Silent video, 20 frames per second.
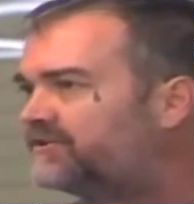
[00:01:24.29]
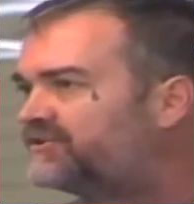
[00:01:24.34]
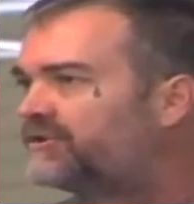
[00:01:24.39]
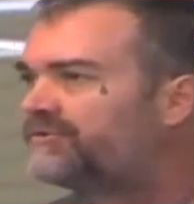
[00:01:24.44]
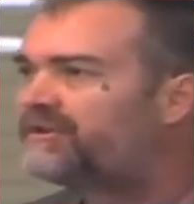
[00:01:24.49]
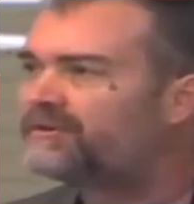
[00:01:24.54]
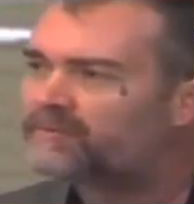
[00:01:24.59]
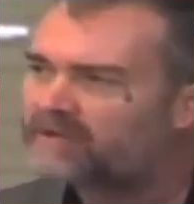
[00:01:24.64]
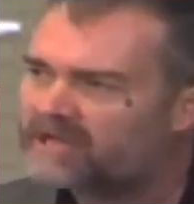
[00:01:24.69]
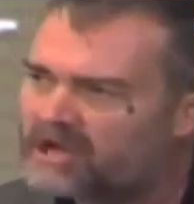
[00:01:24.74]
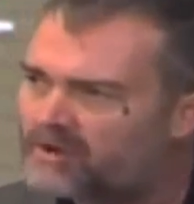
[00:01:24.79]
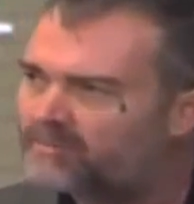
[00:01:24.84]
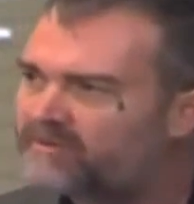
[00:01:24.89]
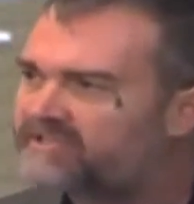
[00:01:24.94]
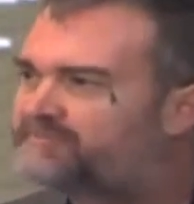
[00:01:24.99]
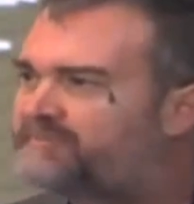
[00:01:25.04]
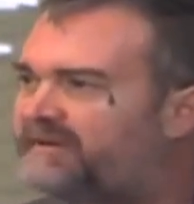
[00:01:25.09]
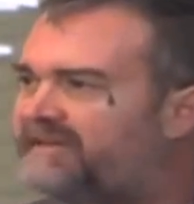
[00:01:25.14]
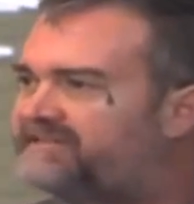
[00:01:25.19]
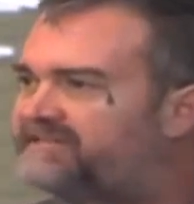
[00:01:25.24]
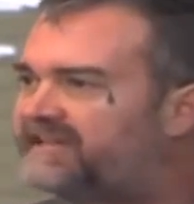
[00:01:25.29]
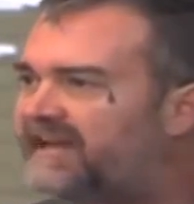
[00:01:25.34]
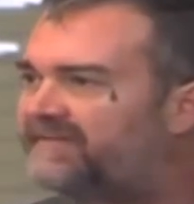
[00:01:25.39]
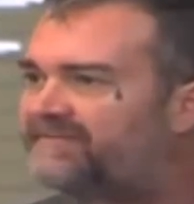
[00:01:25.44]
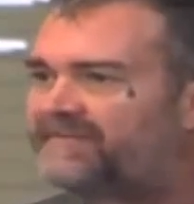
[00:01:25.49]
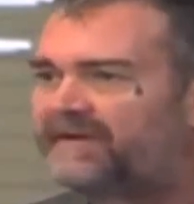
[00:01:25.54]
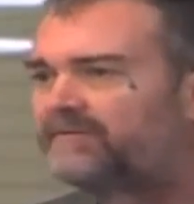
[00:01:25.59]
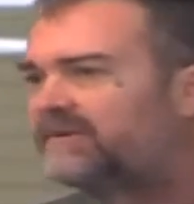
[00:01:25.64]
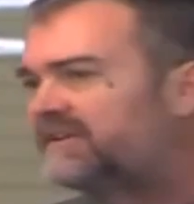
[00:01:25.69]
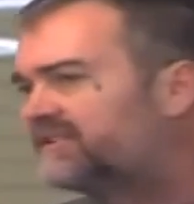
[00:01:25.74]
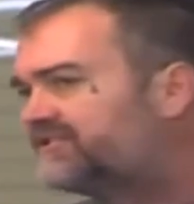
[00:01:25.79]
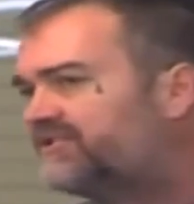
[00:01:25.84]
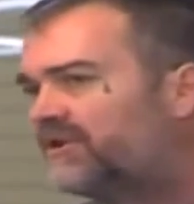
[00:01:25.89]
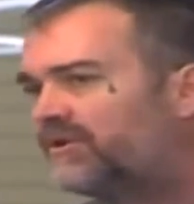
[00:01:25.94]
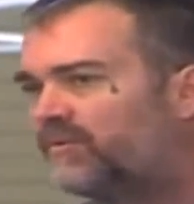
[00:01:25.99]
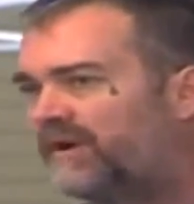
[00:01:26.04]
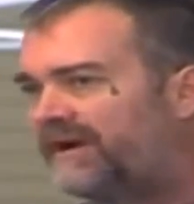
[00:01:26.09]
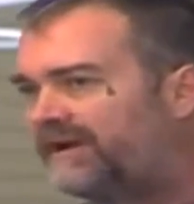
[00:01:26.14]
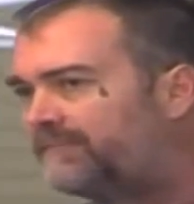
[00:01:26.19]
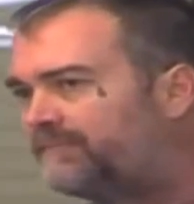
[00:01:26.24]
So there will always be debt. There is
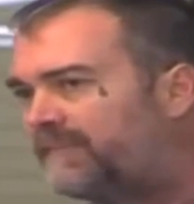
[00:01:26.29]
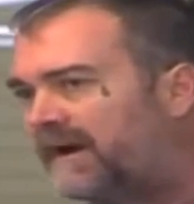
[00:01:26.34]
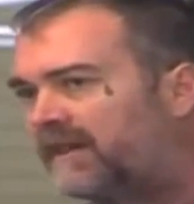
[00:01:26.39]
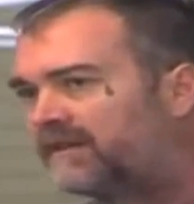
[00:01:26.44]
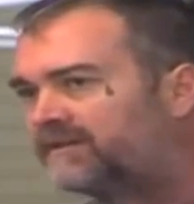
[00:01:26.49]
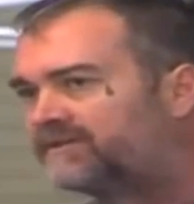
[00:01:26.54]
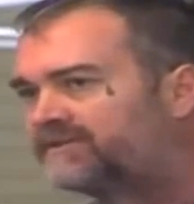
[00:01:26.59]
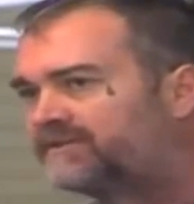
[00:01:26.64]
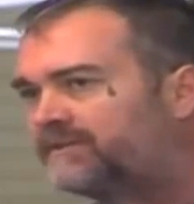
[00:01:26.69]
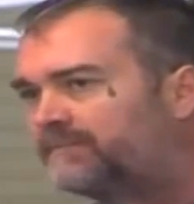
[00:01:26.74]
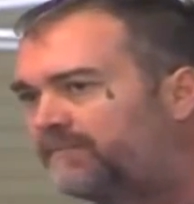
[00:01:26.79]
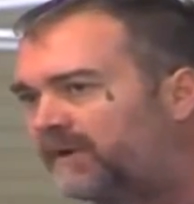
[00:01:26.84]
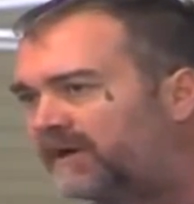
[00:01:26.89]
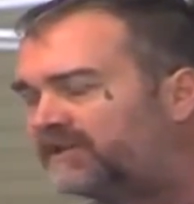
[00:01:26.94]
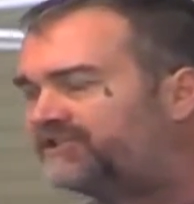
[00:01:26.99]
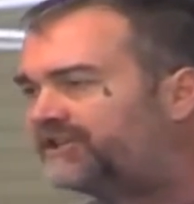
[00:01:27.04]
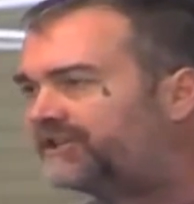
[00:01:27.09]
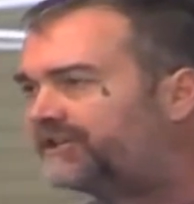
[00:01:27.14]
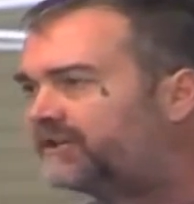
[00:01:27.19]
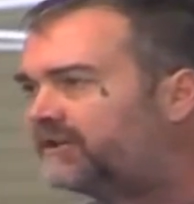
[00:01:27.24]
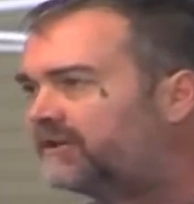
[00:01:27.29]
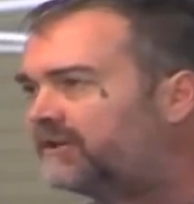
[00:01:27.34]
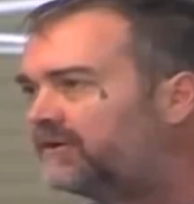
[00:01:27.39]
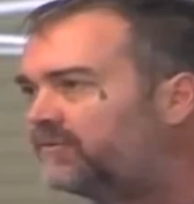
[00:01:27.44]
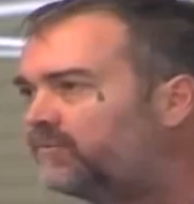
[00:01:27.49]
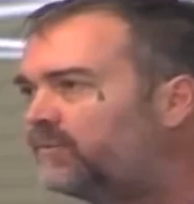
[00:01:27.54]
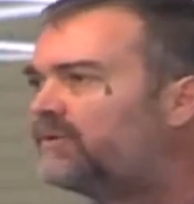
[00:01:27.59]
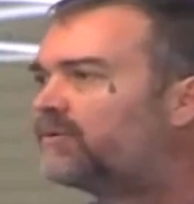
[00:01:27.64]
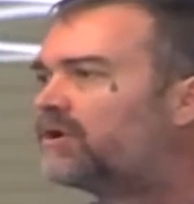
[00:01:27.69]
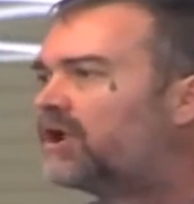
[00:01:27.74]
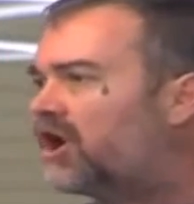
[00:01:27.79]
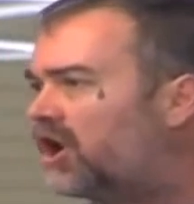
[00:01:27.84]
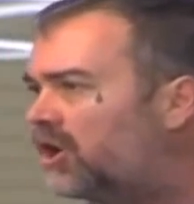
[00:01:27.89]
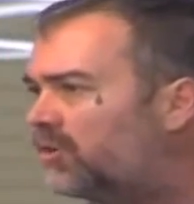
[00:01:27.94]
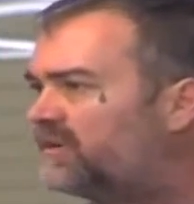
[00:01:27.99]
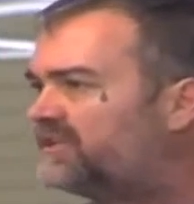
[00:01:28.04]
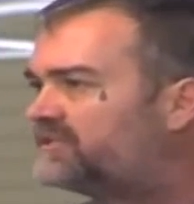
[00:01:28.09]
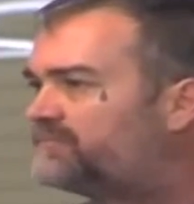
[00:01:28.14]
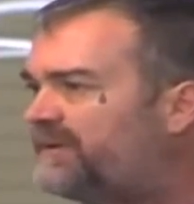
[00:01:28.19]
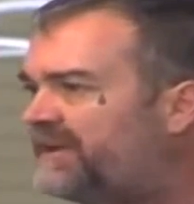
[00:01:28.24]
no way to balance the budget. We will
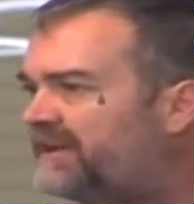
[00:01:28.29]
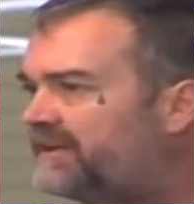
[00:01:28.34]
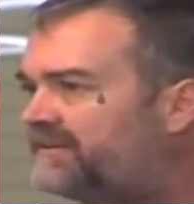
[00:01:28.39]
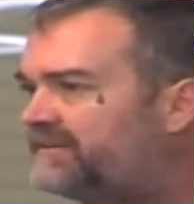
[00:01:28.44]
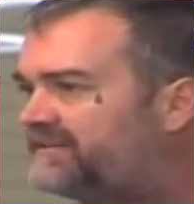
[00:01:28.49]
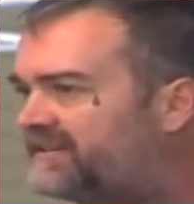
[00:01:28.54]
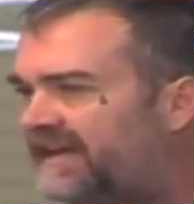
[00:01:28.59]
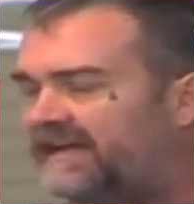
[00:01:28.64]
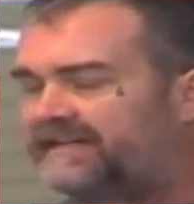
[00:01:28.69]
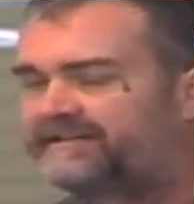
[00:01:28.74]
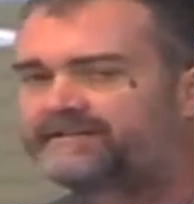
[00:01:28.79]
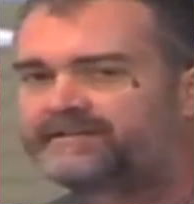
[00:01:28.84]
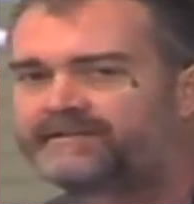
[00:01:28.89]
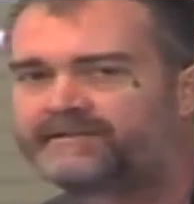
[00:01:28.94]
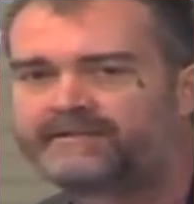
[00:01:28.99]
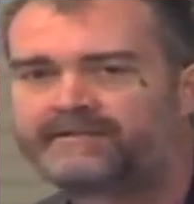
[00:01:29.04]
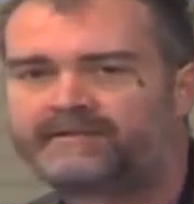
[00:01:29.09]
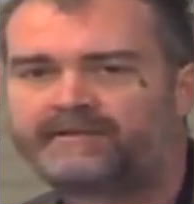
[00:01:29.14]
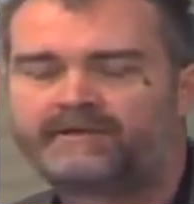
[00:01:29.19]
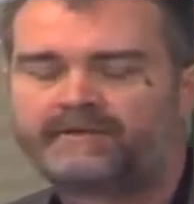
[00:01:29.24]
always be in debt.